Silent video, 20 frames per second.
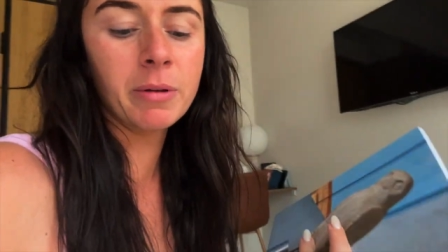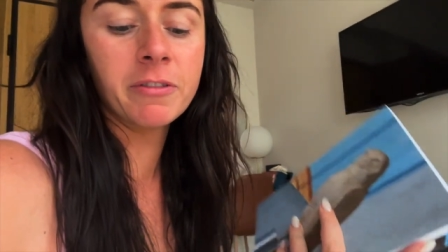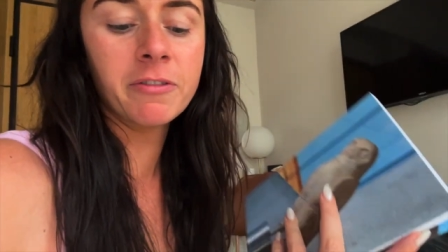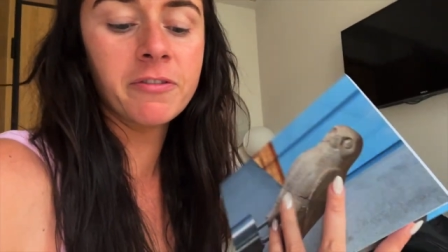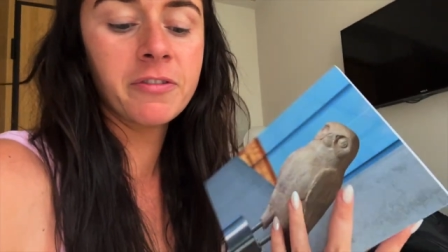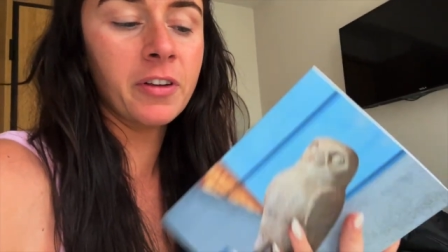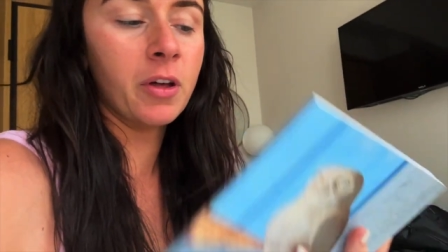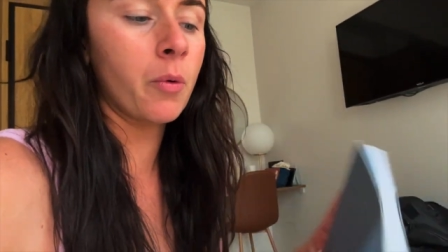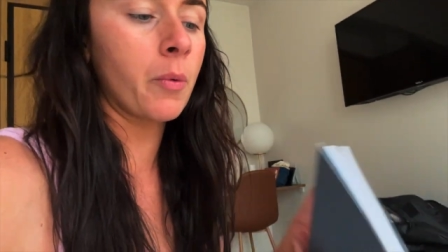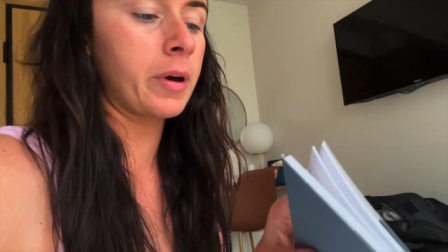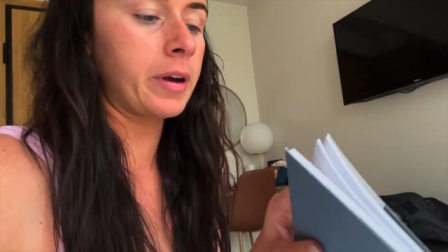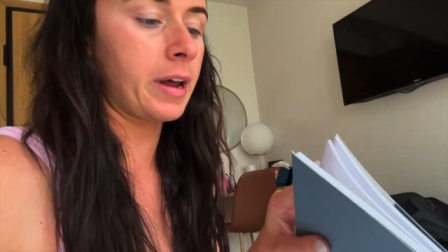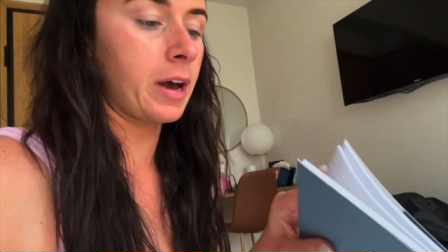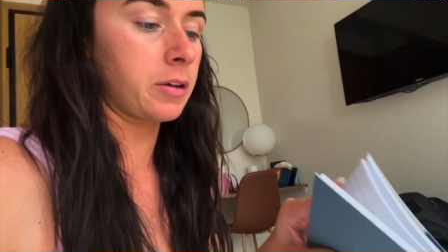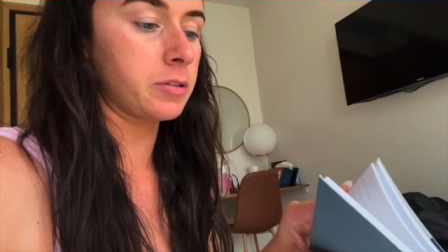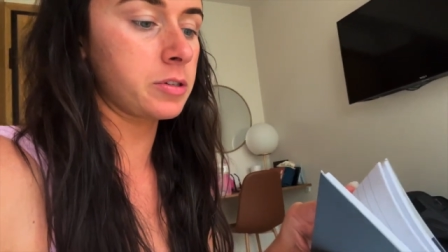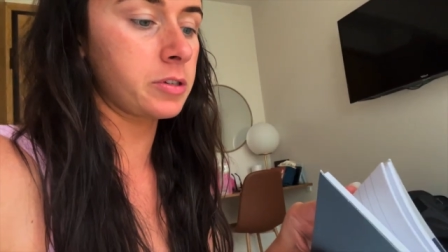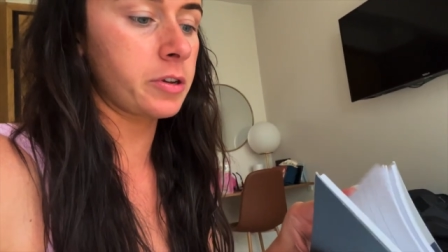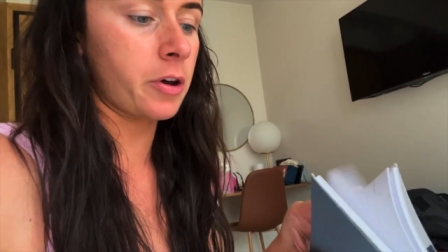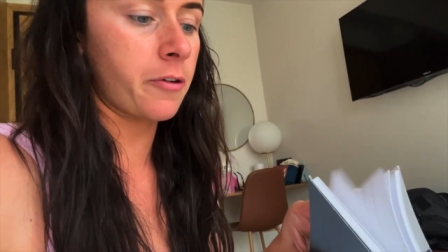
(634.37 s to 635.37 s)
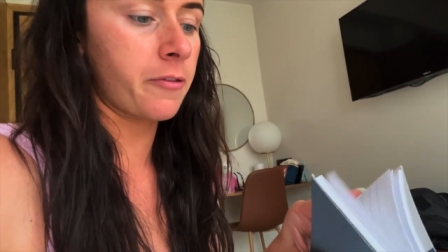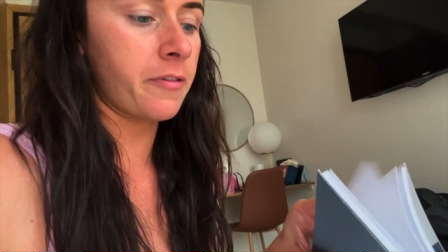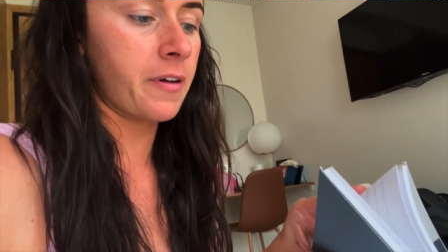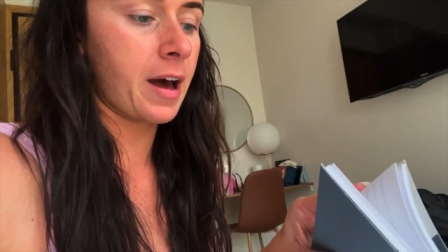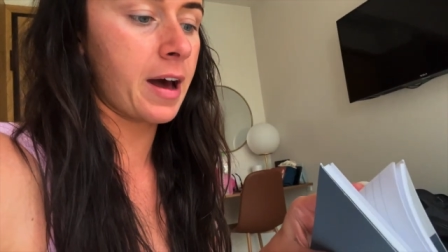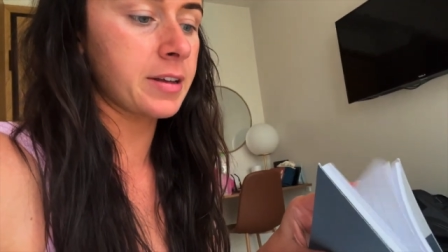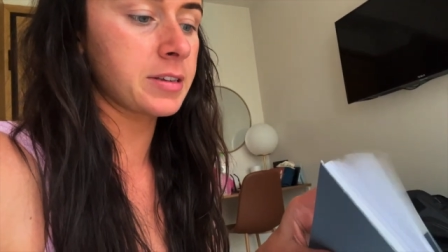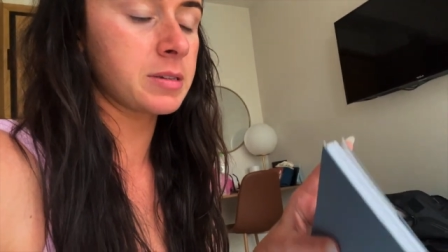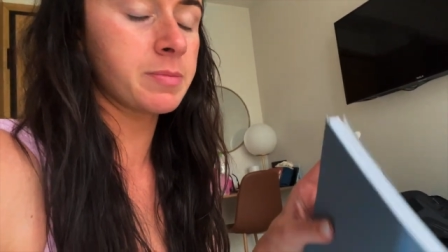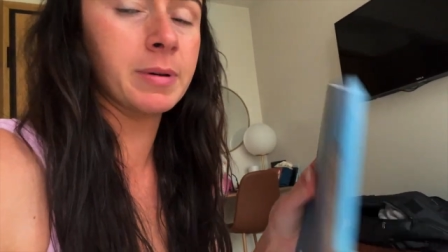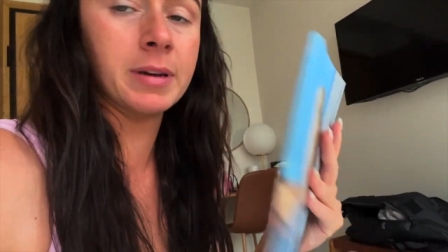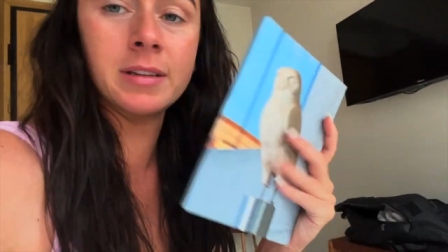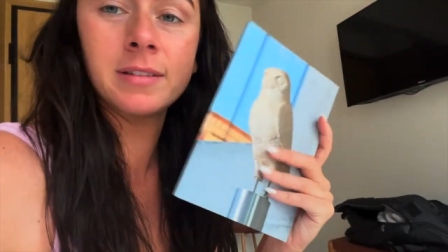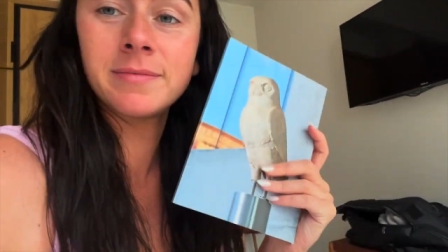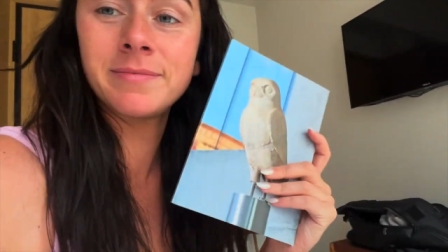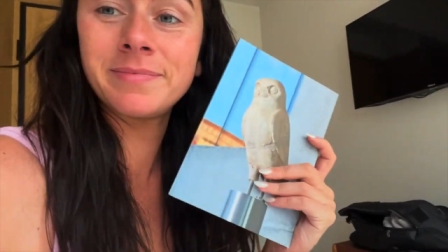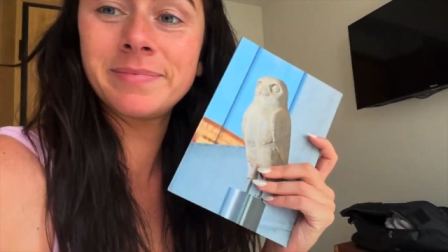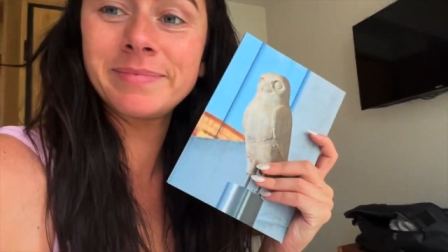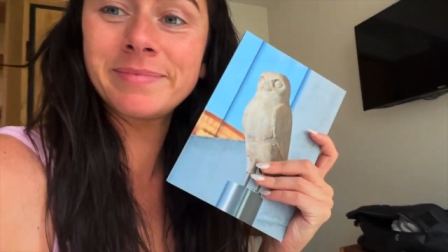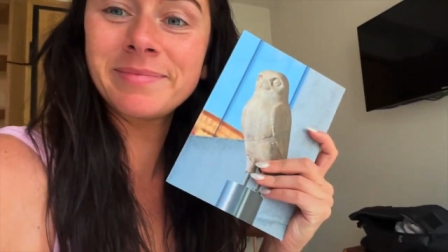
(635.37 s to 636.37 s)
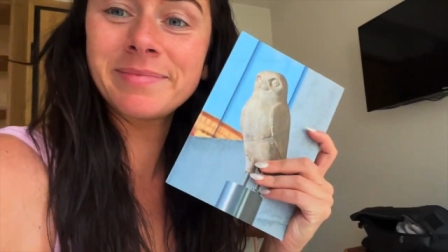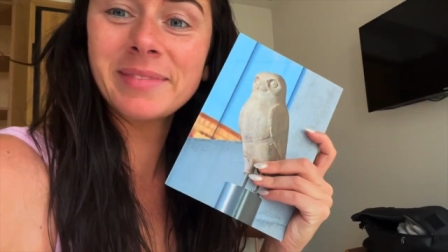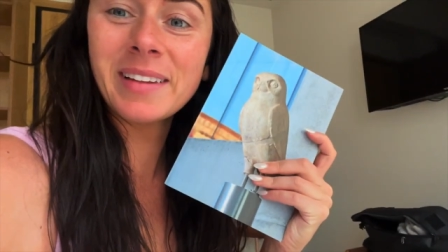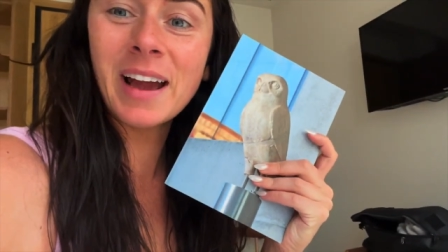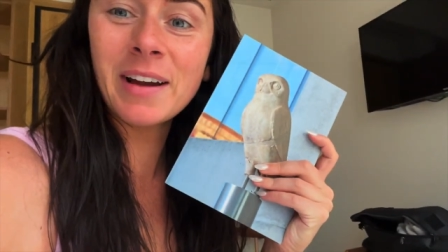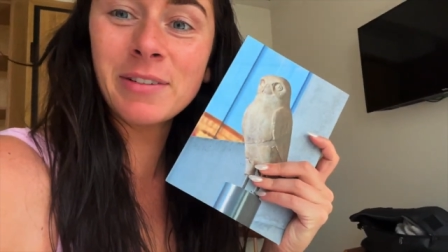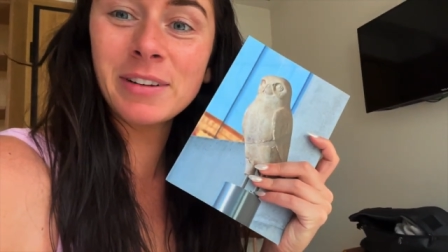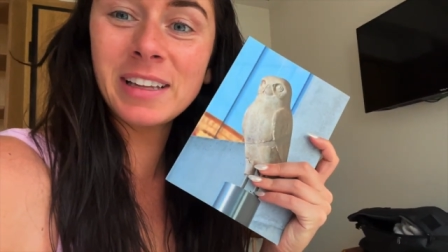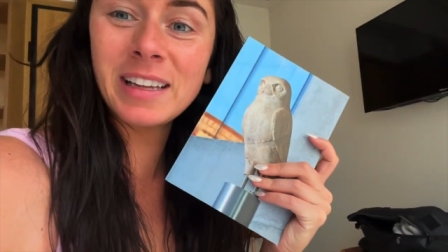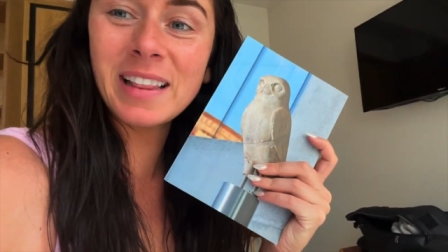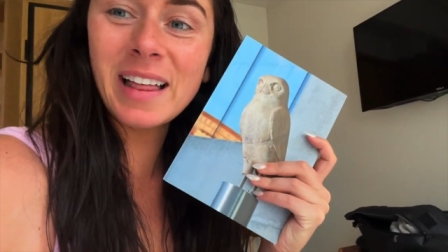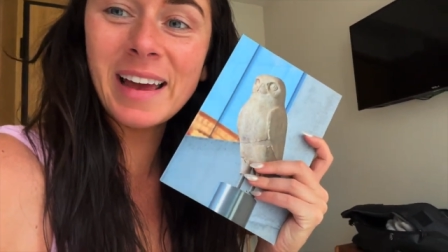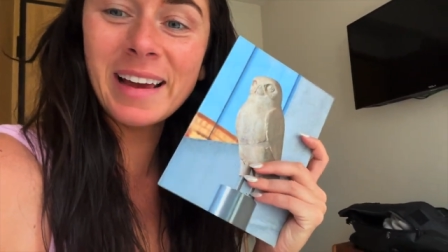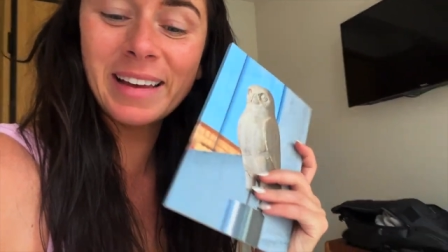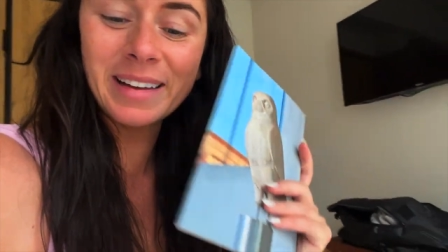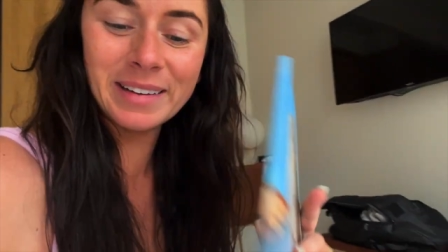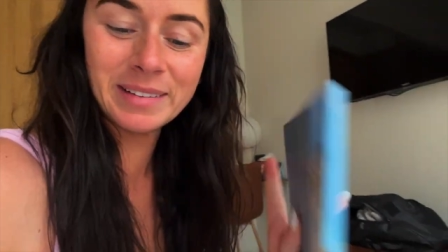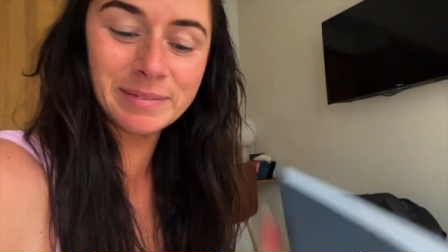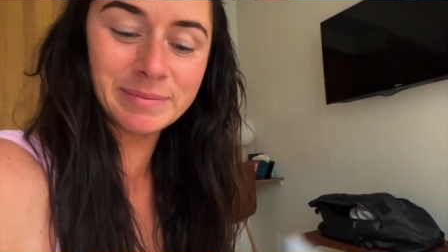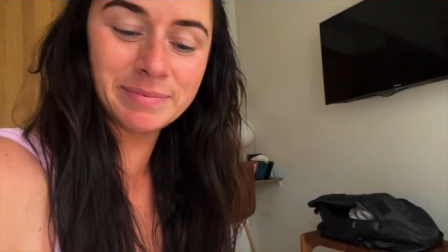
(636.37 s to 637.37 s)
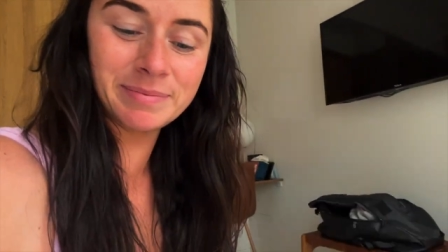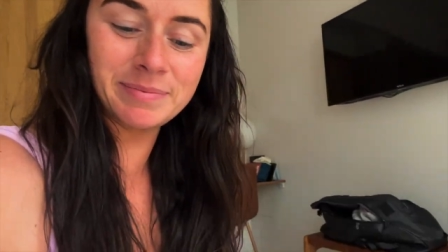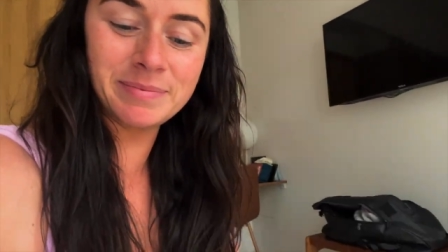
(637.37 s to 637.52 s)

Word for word: fill one out so fast, but I really like them.